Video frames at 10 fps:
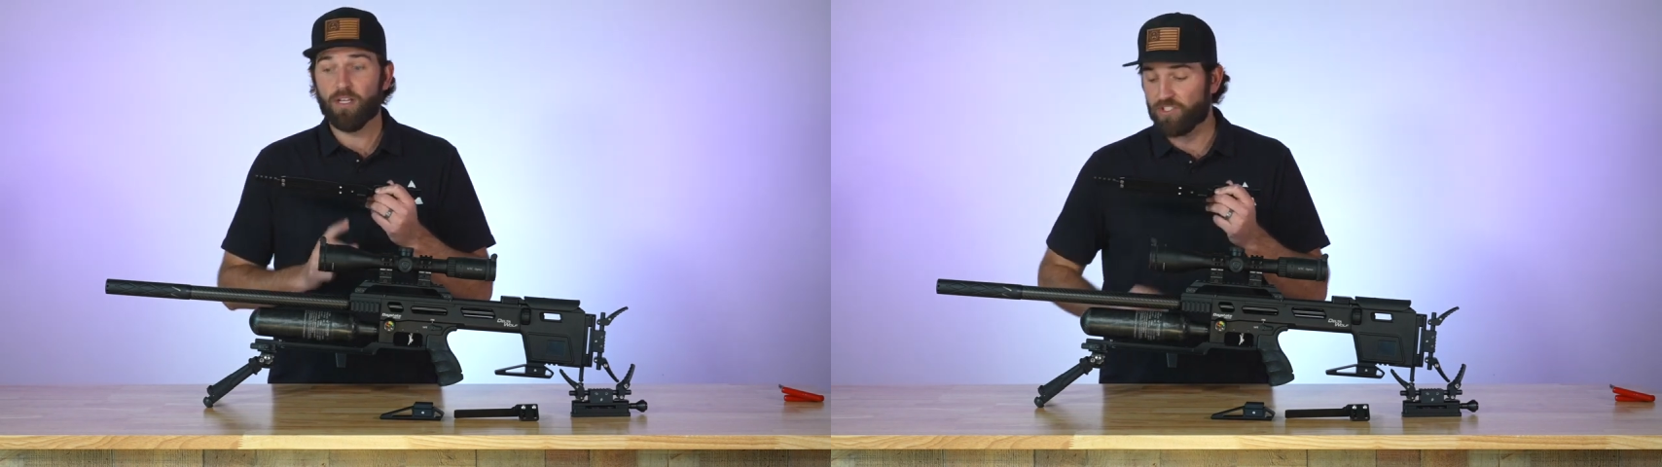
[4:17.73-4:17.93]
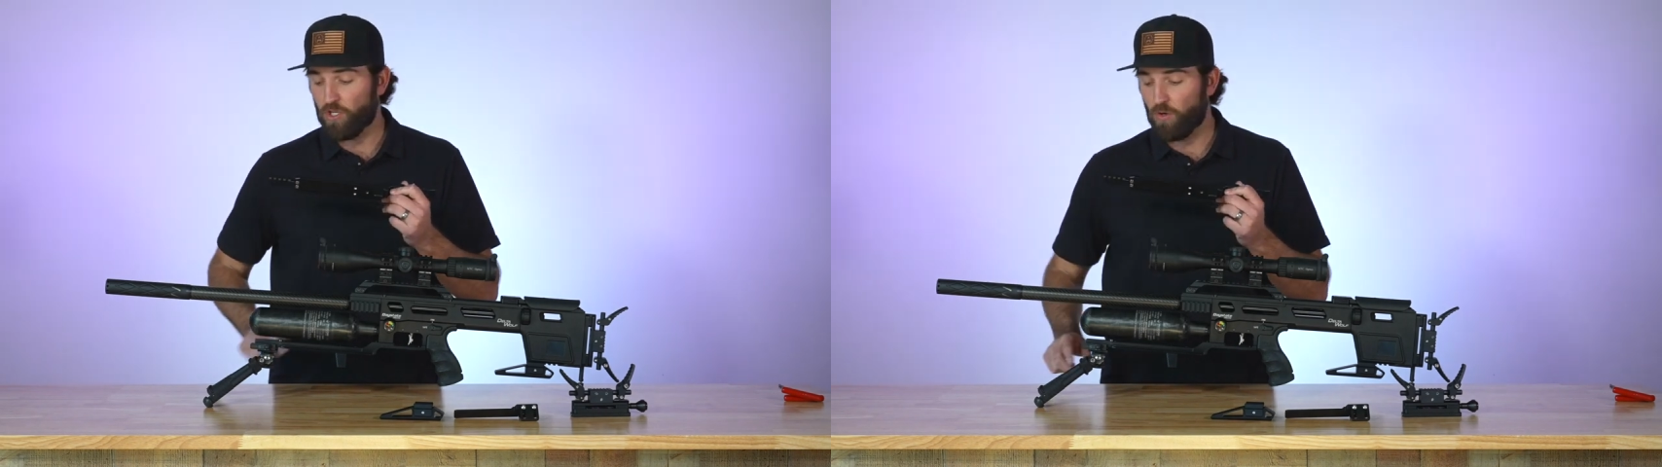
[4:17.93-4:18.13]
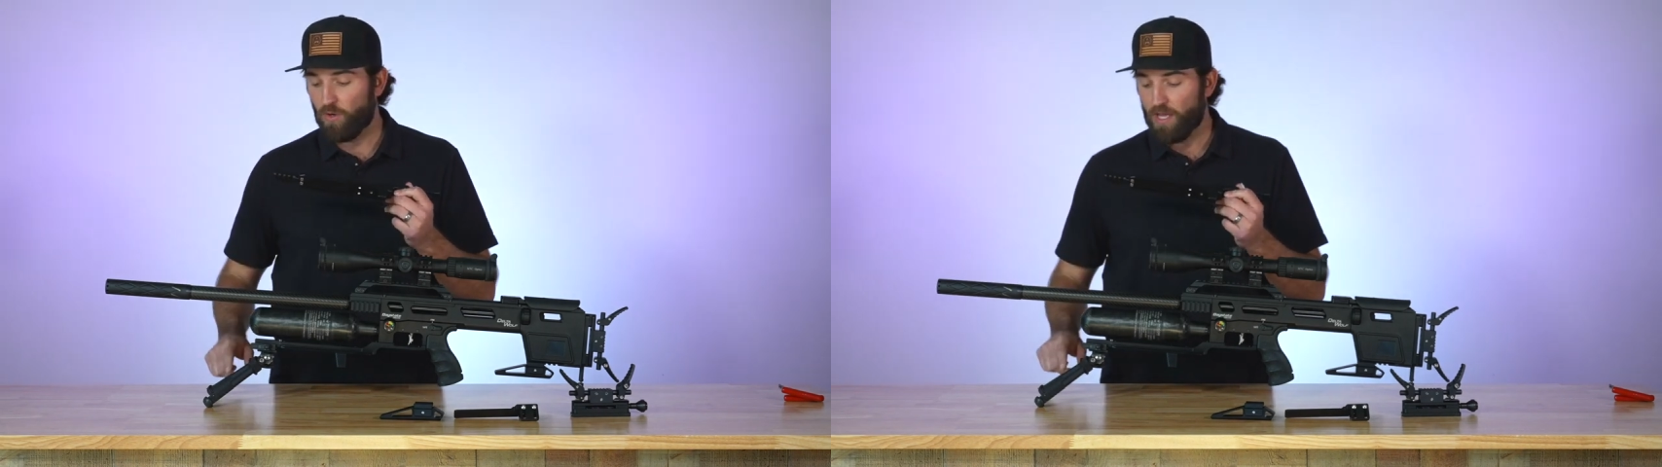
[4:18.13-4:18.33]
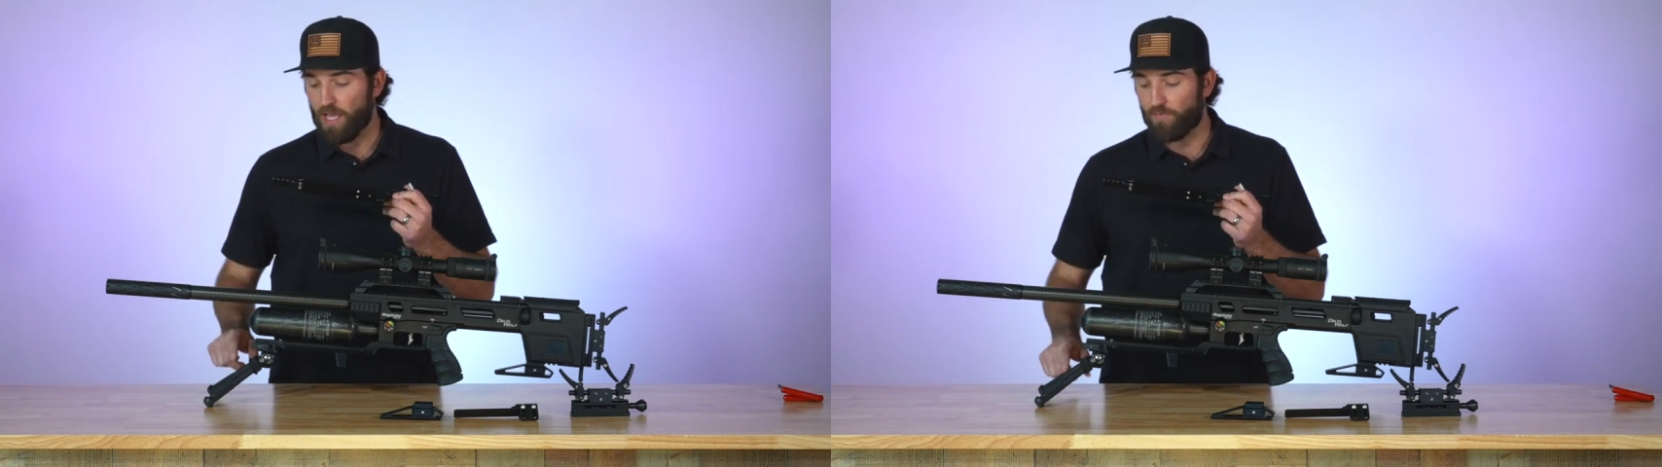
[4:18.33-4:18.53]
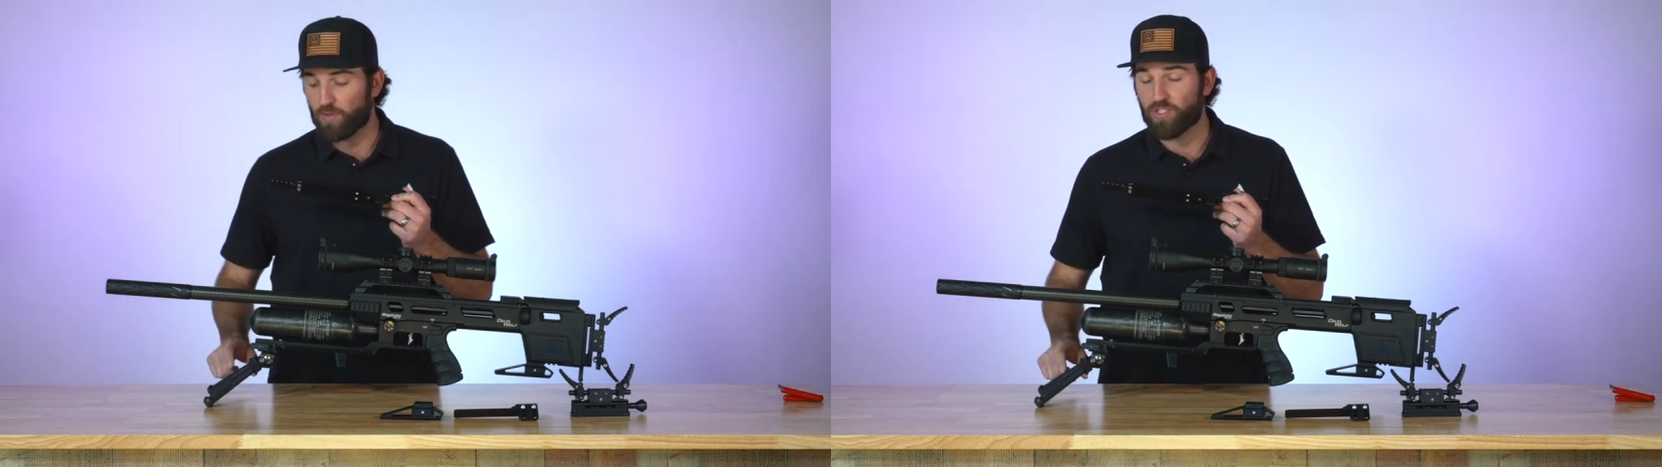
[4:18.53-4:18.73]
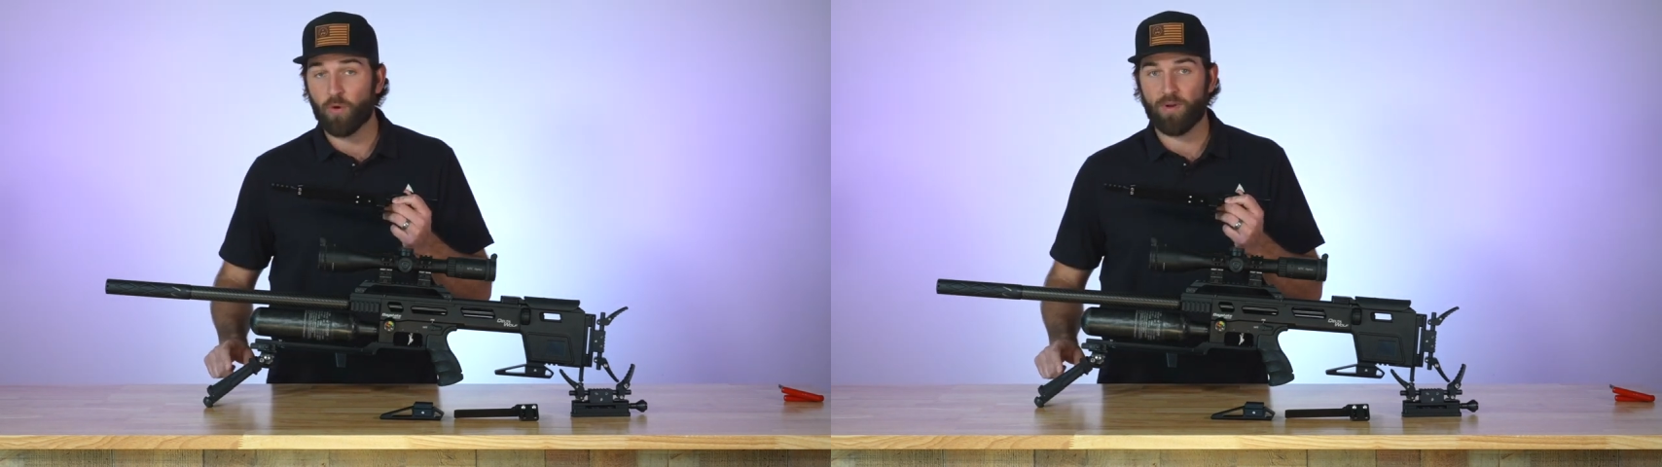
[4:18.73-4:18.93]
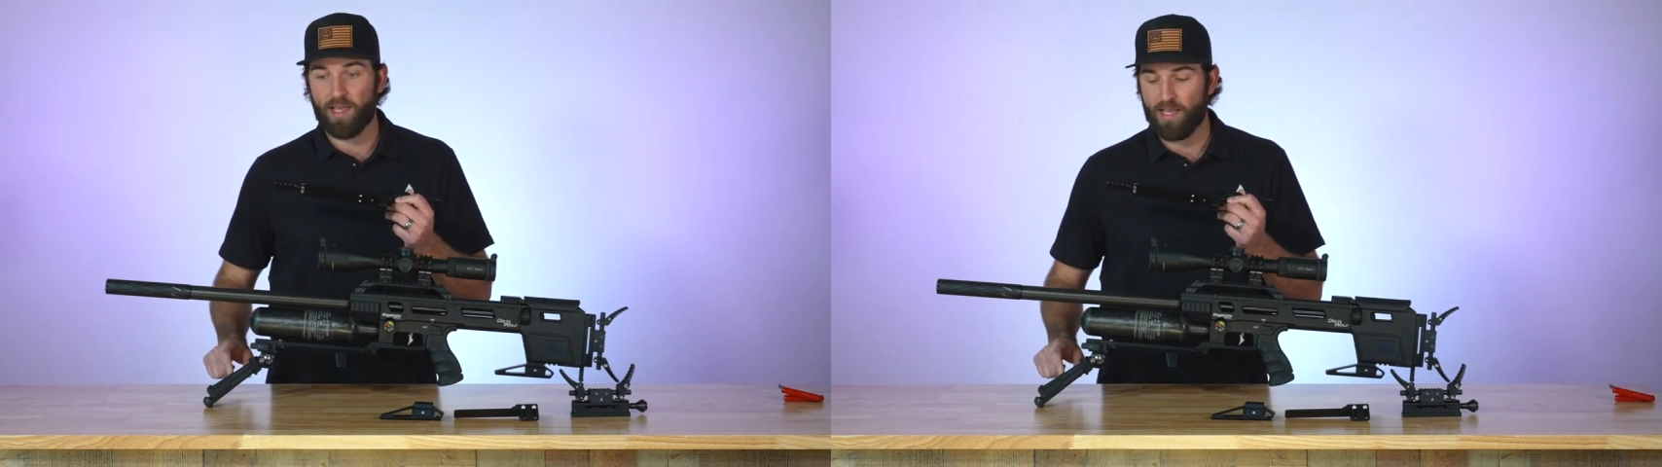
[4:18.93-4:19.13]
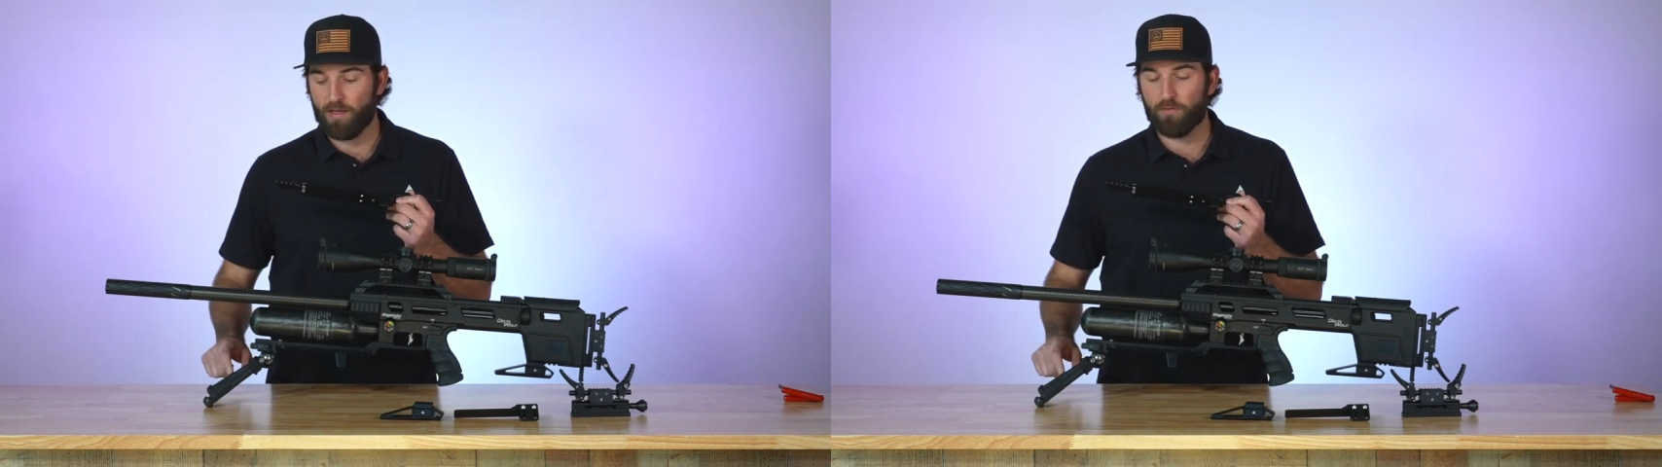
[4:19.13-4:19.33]
So if you don't
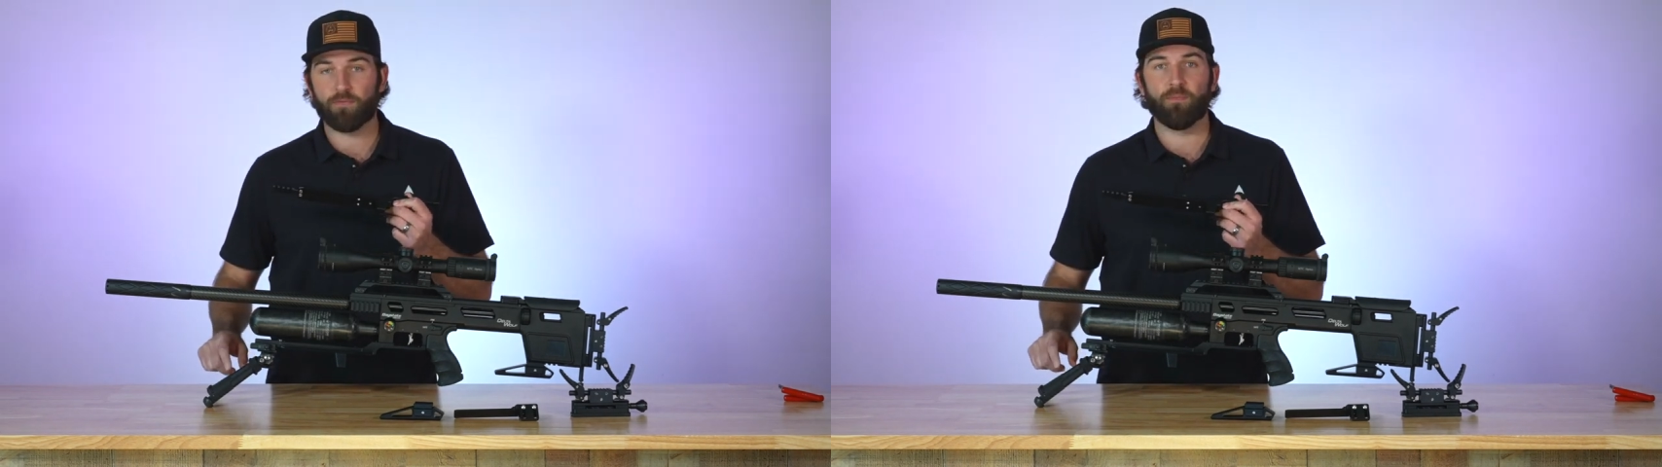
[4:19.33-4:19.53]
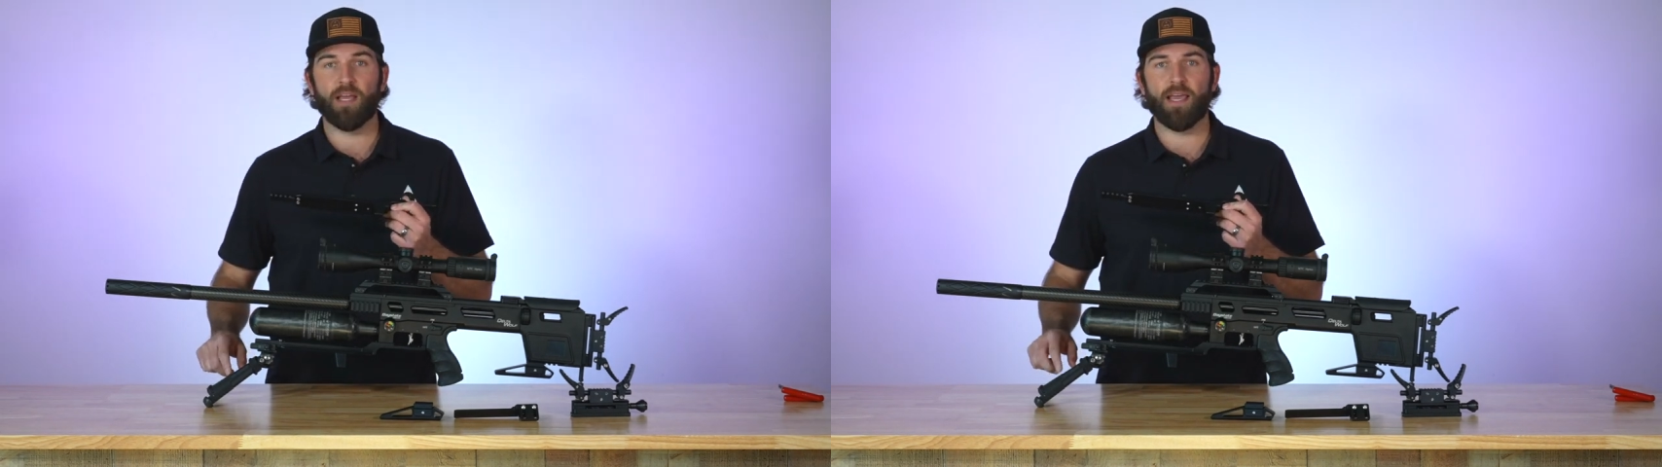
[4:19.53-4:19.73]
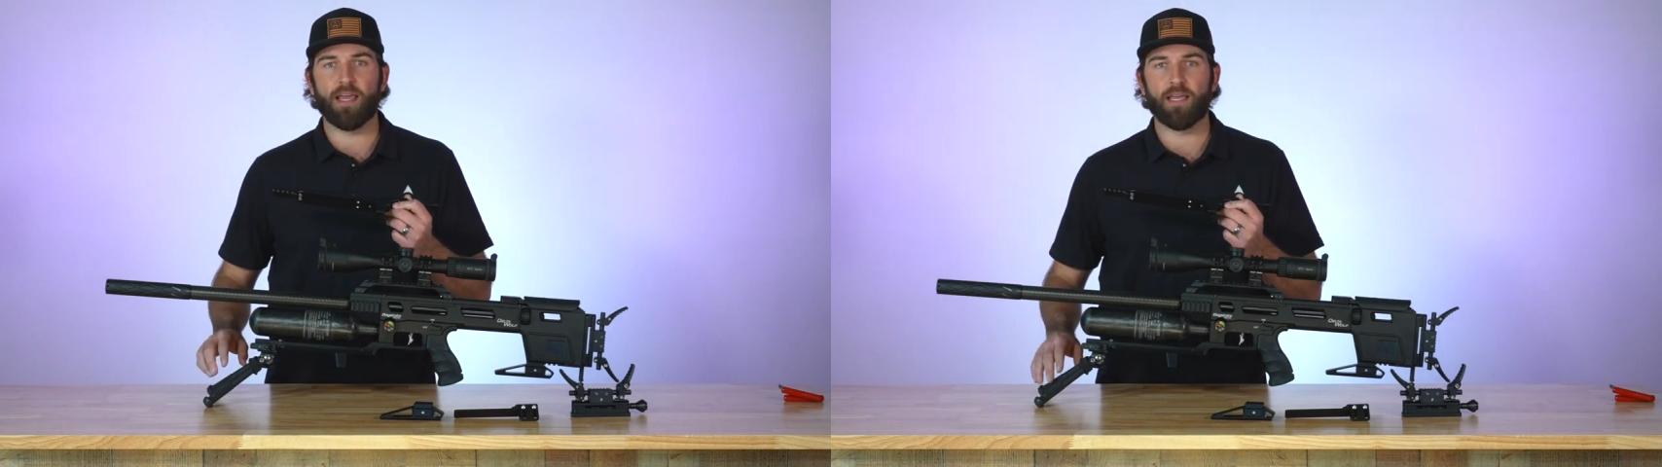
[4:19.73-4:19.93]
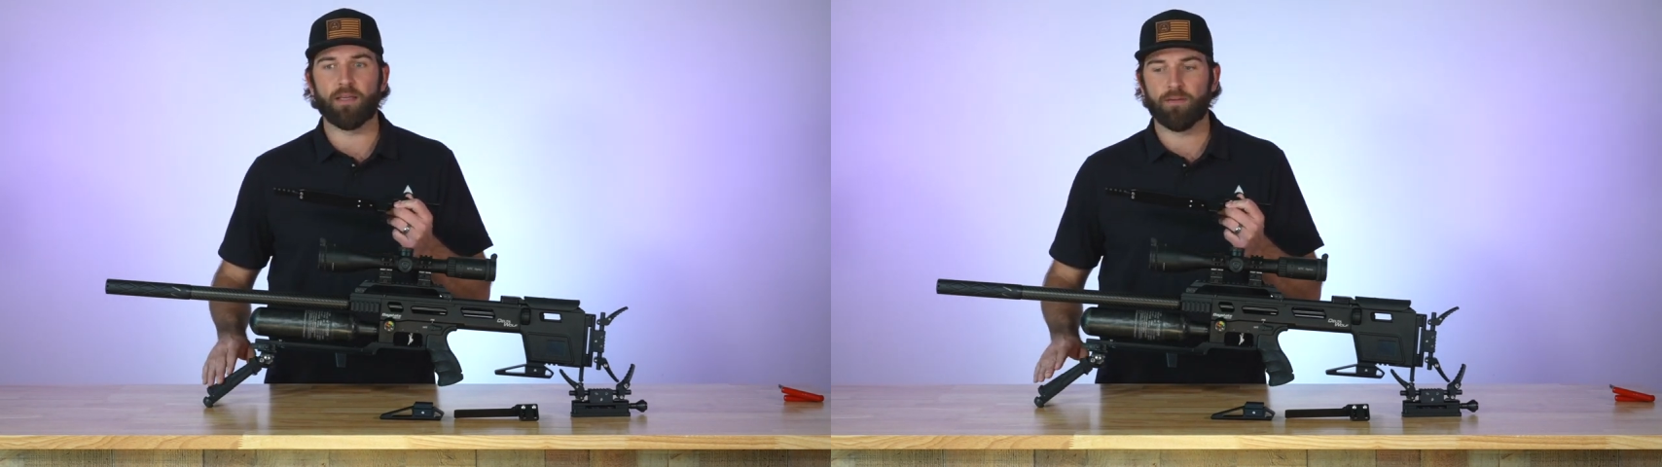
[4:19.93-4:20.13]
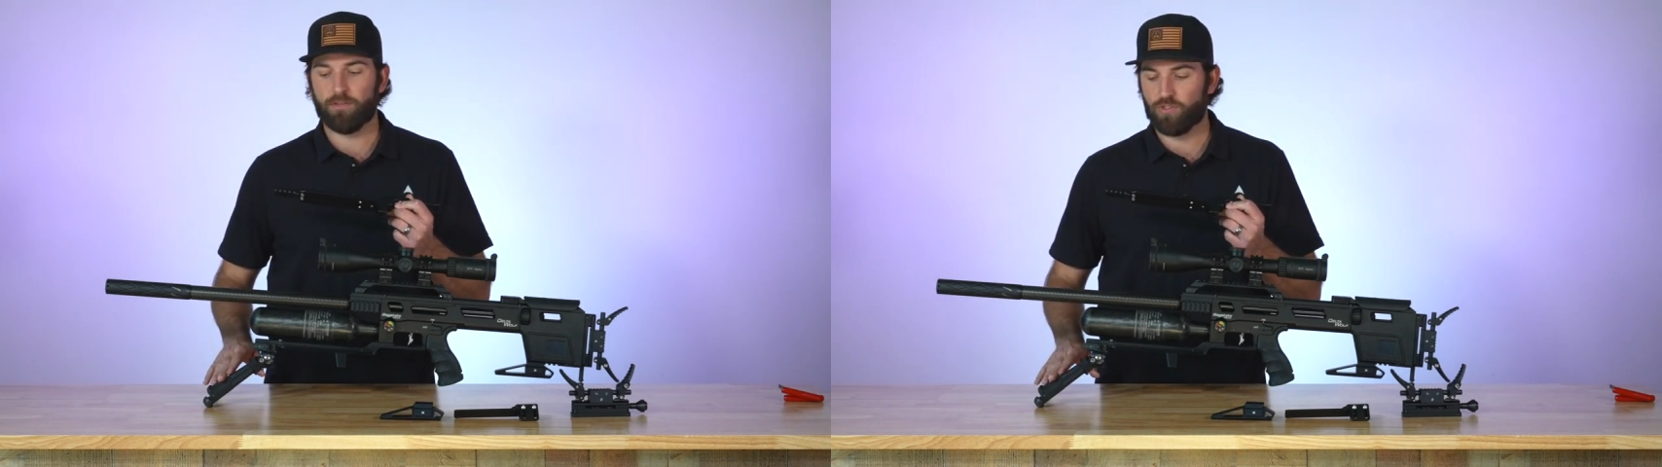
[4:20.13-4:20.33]
have a